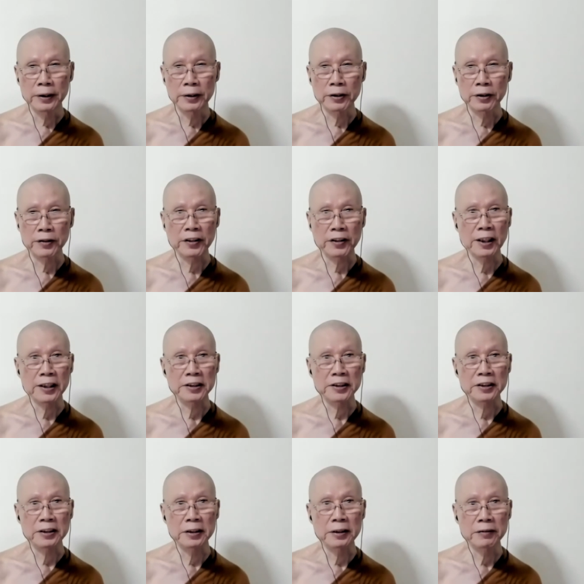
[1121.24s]
your
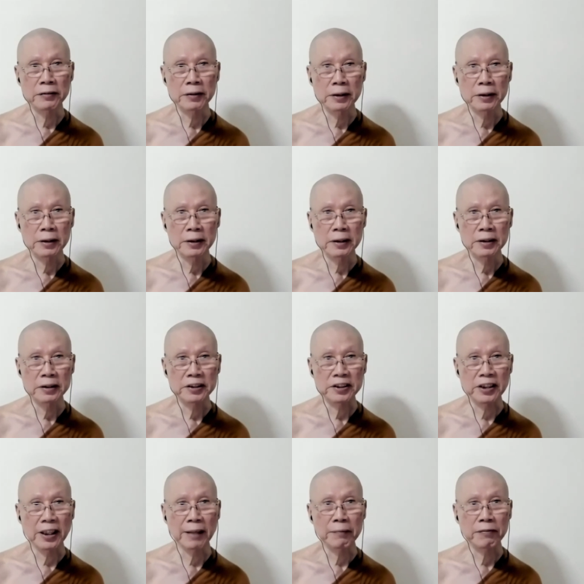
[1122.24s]
thoughts
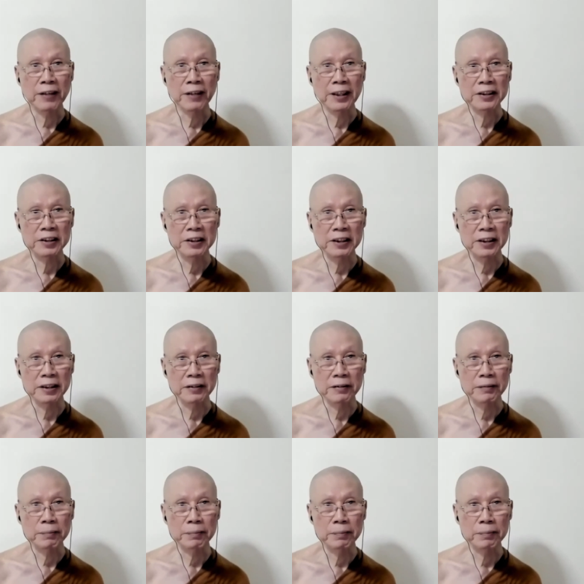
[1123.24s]
stop
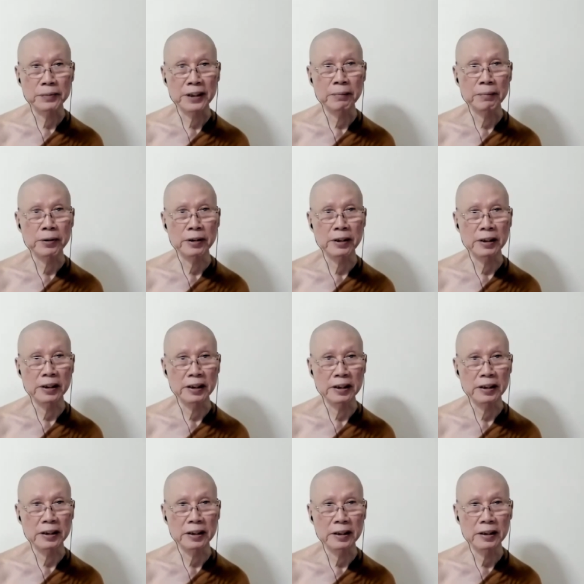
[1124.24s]
functioning
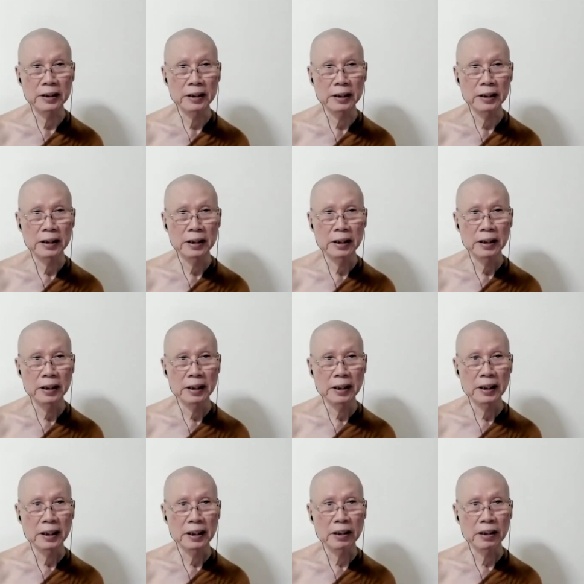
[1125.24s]
temporarily,
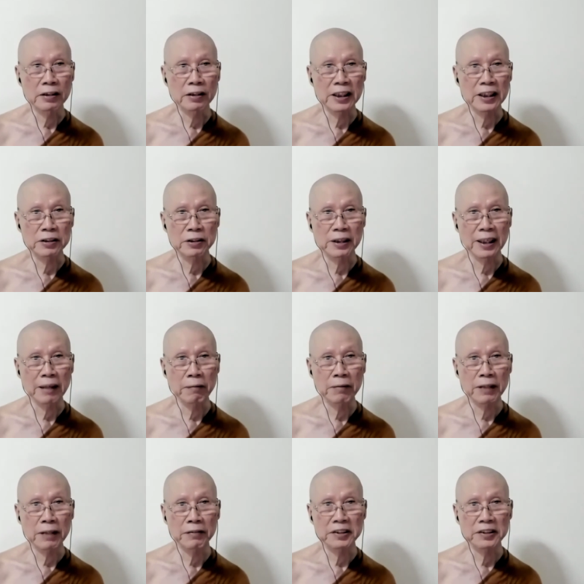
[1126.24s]
and all that you have
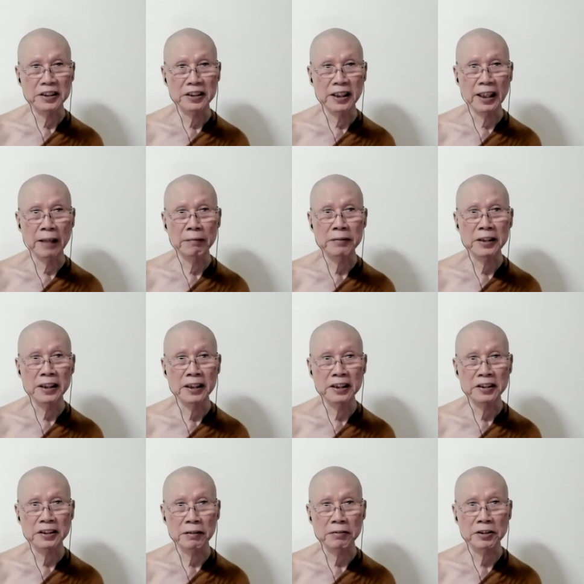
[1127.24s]
left is the
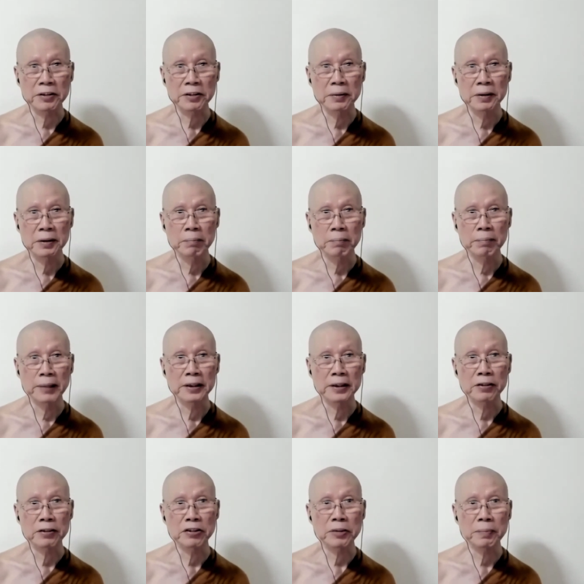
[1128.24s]
emptiness of
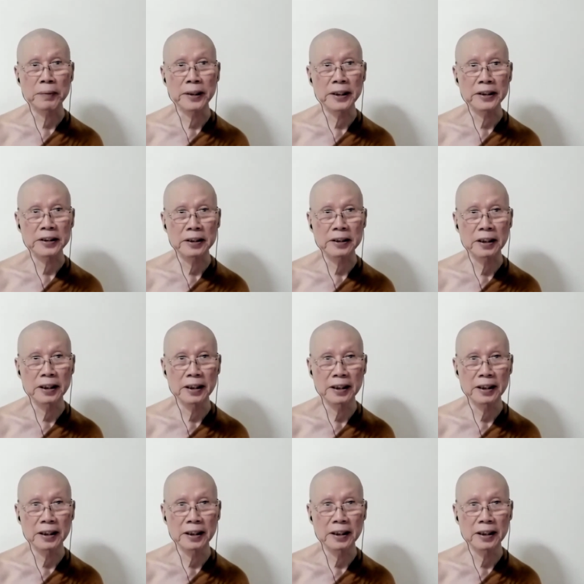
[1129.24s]
mental space,